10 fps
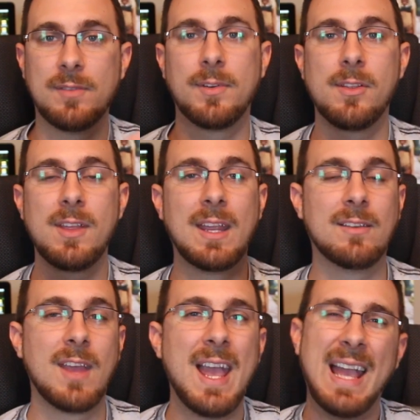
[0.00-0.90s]
different
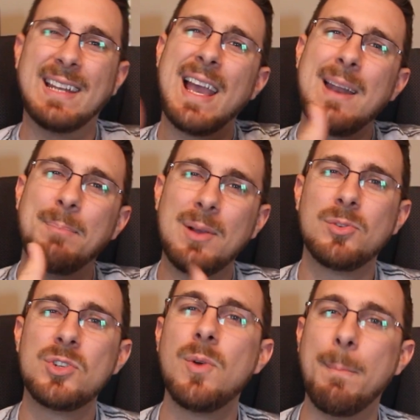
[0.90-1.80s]
things and kind of
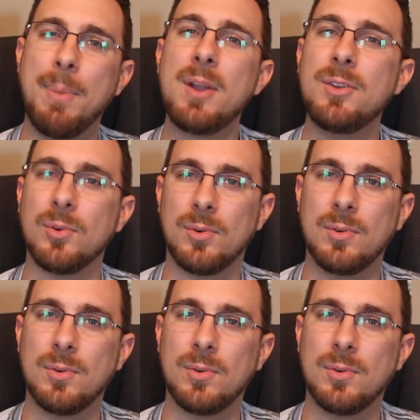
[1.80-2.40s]
build you a bundle.